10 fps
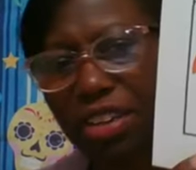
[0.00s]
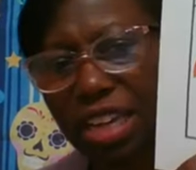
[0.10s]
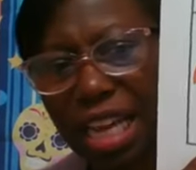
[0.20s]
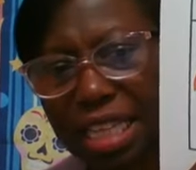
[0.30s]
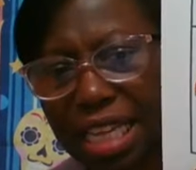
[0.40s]
have to
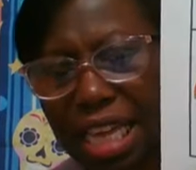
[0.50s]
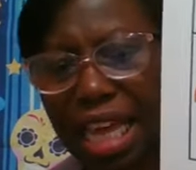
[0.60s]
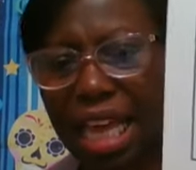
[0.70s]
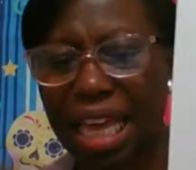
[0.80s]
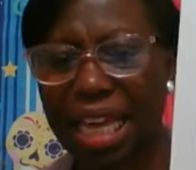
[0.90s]
class
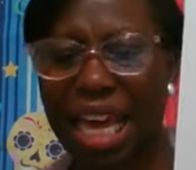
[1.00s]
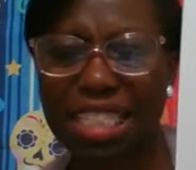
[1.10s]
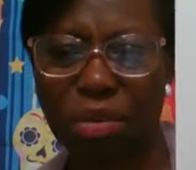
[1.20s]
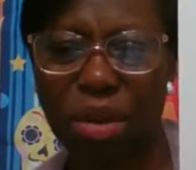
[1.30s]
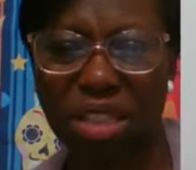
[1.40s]
A, in
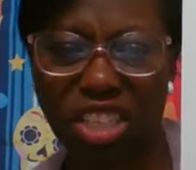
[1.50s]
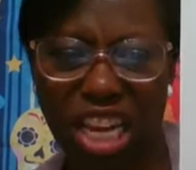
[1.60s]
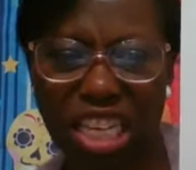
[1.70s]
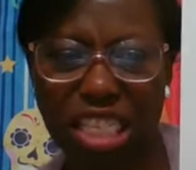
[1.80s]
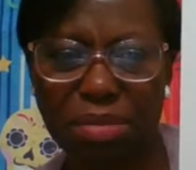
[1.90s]
case the weather
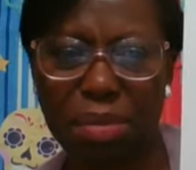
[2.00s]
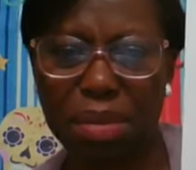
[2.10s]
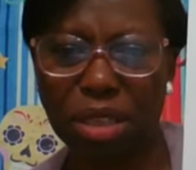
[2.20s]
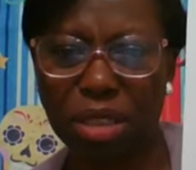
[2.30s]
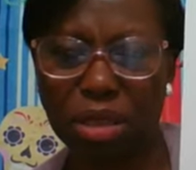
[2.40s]
changes, it might
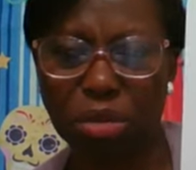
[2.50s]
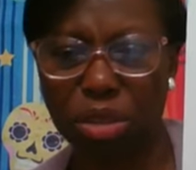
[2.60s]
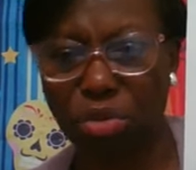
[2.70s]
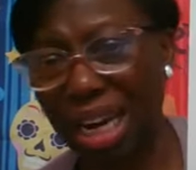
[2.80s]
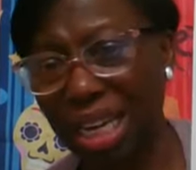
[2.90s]
be a little
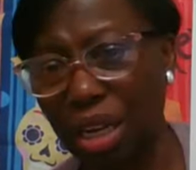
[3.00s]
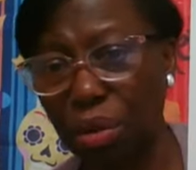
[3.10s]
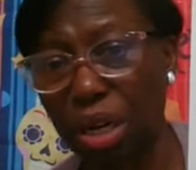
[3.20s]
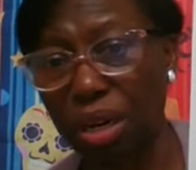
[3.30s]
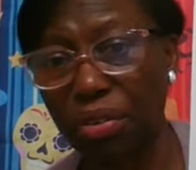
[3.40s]
bit rainy or
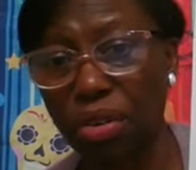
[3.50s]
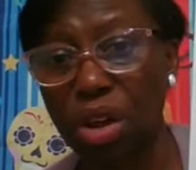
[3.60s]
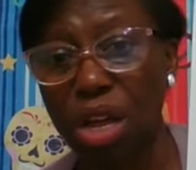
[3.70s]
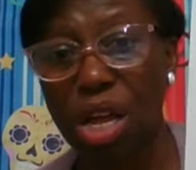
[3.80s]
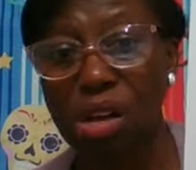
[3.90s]
whatever,
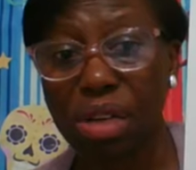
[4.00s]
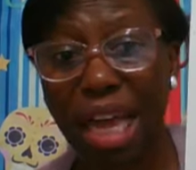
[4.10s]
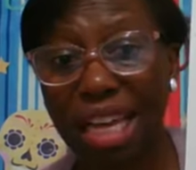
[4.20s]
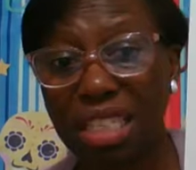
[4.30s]
okay?